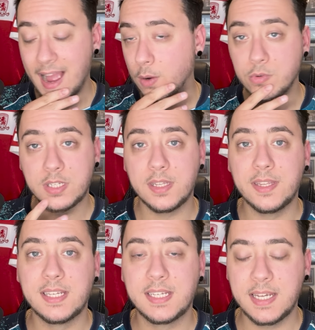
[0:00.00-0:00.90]
out
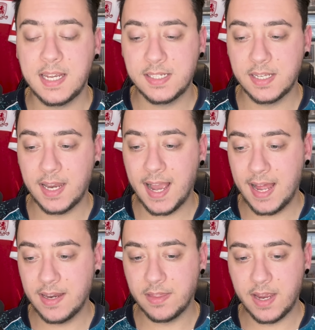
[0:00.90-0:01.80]
this season
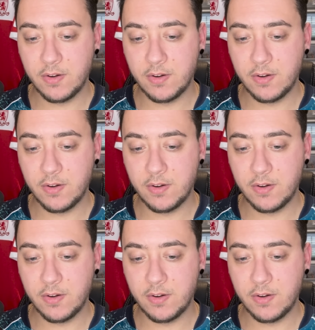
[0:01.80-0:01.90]
and at their